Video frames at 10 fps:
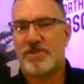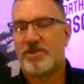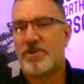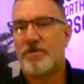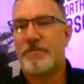
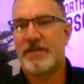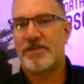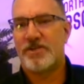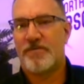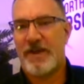too
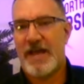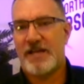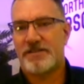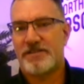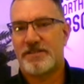big, too
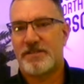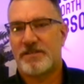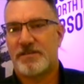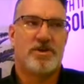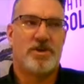
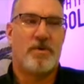fast? you know,